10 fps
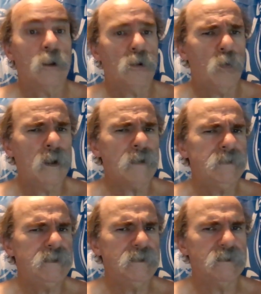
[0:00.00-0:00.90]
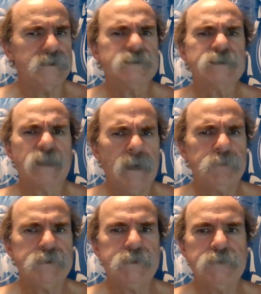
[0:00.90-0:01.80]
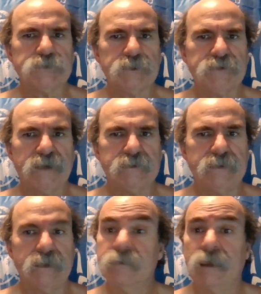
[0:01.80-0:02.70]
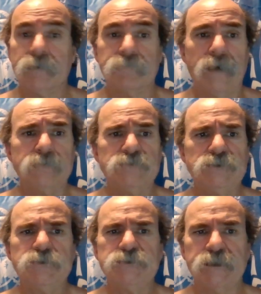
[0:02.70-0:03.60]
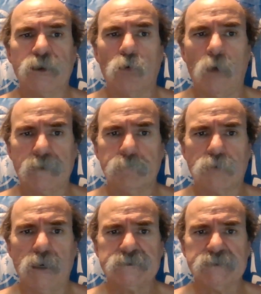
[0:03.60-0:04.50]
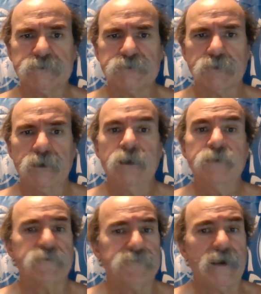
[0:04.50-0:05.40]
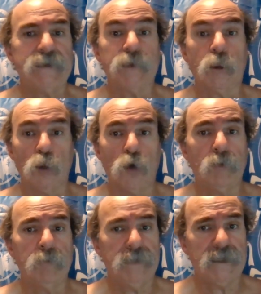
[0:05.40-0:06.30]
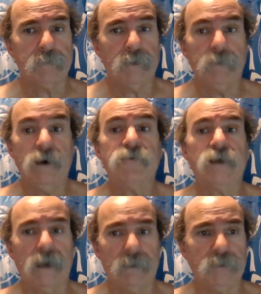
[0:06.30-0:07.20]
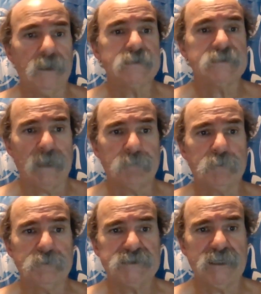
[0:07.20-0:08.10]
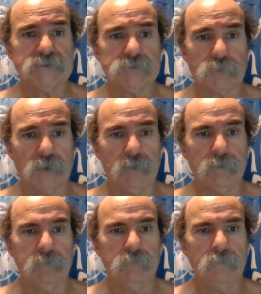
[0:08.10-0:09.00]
Quantum annealing is a computational technique that involves using a quantum processor to find the global minimum of a complex optimization problem.